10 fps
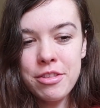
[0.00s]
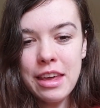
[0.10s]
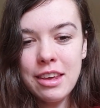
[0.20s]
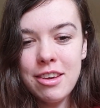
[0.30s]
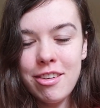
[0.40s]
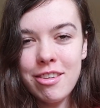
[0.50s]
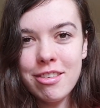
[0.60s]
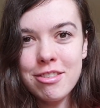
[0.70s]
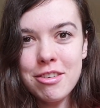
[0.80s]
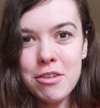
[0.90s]
Thank you
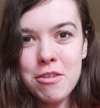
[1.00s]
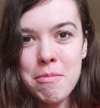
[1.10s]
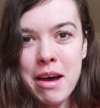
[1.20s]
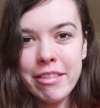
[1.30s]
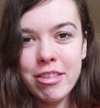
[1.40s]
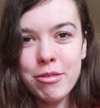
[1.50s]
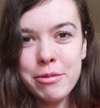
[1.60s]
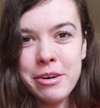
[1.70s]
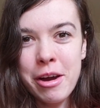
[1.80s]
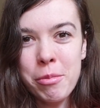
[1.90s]
so much
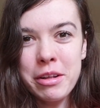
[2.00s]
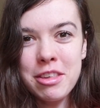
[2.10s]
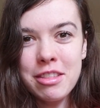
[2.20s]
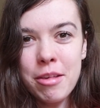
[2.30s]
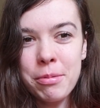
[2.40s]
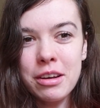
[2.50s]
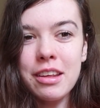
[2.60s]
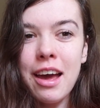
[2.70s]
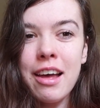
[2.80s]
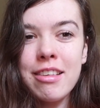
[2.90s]
for watching this
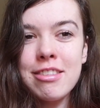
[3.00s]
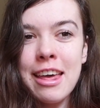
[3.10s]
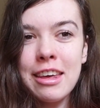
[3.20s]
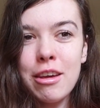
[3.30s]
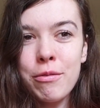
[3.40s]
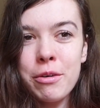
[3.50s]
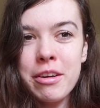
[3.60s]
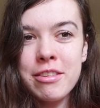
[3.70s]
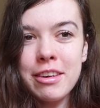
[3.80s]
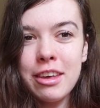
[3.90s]
podcast. Thank you
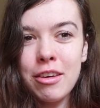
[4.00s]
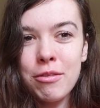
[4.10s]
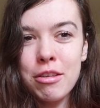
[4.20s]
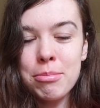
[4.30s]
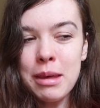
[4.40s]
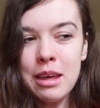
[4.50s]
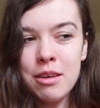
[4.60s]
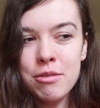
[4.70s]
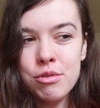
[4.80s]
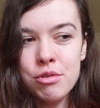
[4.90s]
for sticking with
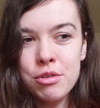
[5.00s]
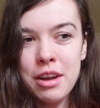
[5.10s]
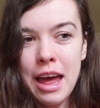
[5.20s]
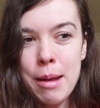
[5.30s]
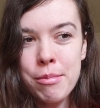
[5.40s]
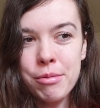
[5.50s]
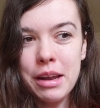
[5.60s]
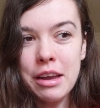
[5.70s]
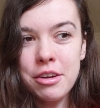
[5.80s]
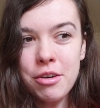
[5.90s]
me through times
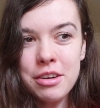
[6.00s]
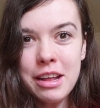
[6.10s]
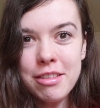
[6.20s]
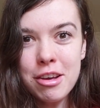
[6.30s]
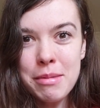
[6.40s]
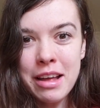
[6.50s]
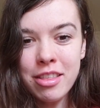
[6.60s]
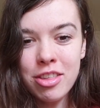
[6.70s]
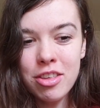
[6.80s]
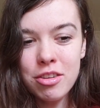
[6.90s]
when I don't knit so
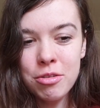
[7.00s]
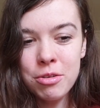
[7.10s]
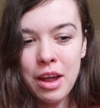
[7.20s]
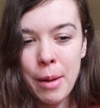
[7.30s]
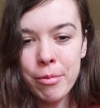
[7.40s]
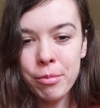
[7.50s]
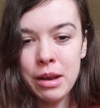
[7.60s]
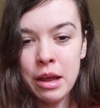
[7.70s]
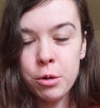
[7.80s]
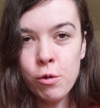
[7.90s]
much, through times
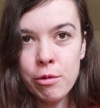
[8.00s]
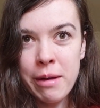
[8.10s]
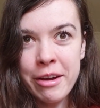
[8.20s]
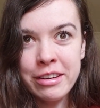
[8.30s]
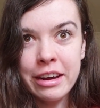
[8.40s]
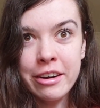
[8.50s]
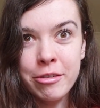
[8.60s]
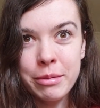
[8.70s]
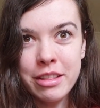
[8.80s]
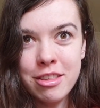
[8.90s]
when I overbuy on
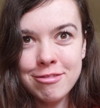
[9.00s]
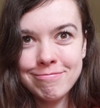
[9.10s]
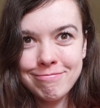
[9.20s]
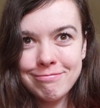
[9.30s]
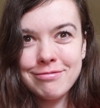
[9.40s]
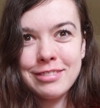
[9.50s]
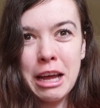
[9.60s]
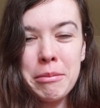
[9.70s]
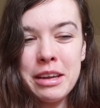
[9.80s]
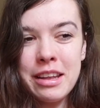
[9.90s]
yarn, which,
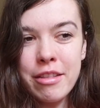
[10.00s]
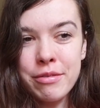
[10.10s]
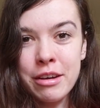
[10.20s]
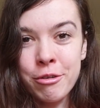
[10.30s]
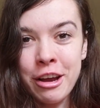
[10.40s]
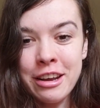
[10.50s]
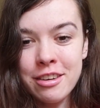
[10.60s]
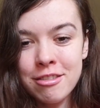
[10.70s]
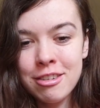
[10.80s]
I mean, that's fun, right?